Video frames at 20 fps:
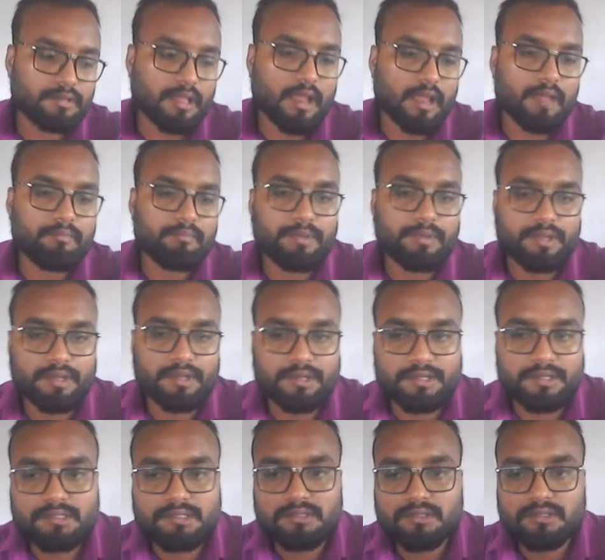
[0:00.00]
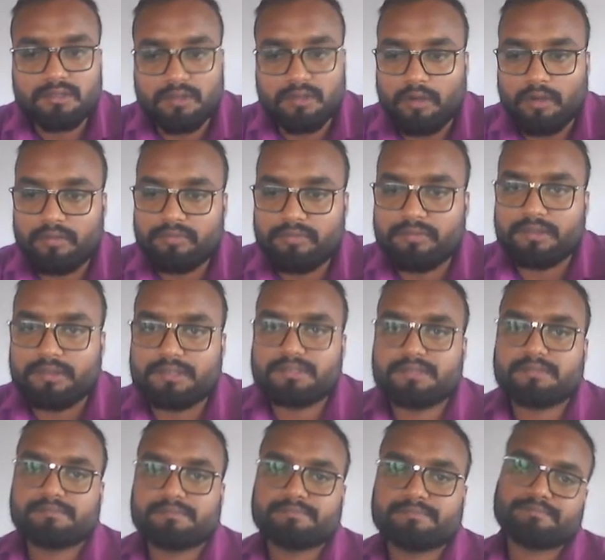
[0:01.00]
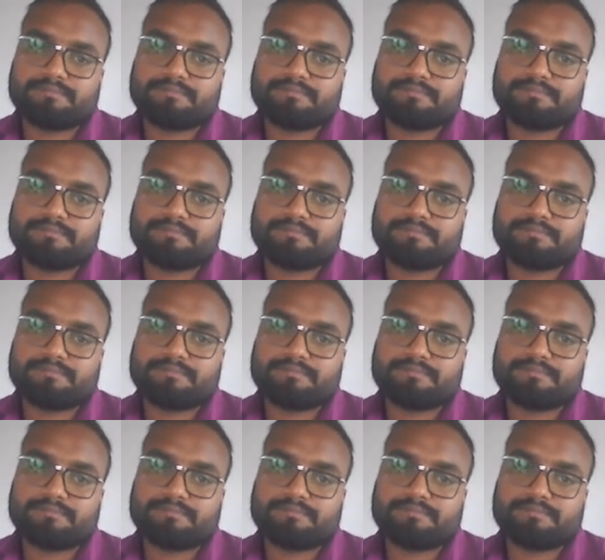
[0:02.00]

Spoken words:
time period is not fixed.